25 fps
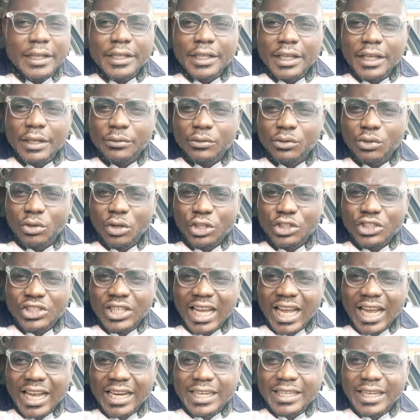gives your
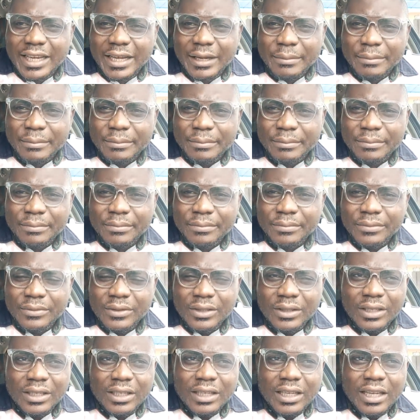child
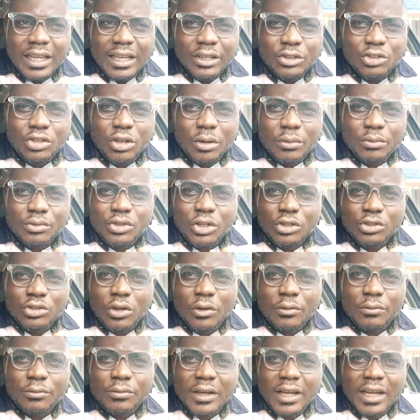some sort
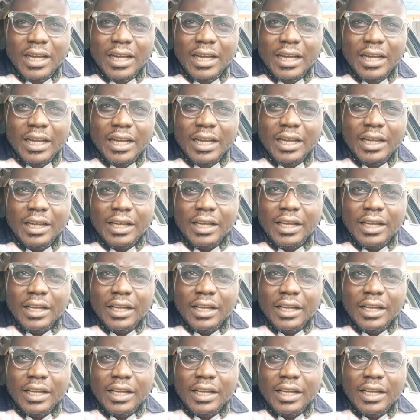of